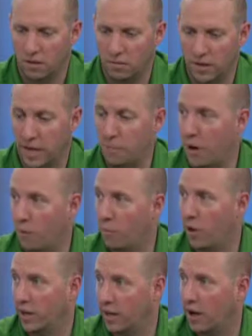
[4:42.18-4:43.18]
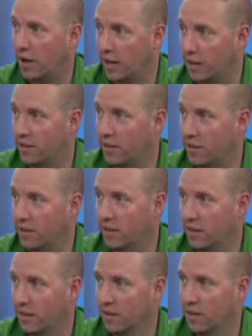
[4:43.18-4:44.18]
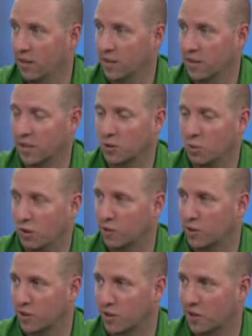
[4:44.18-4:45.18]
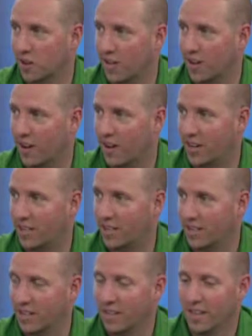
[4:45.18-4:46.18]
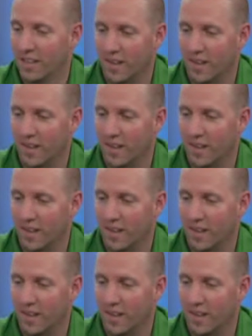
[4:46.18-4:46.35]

8-pound pike caught out of there. Oh, it was like a 12-year-old girl that caught it. Really?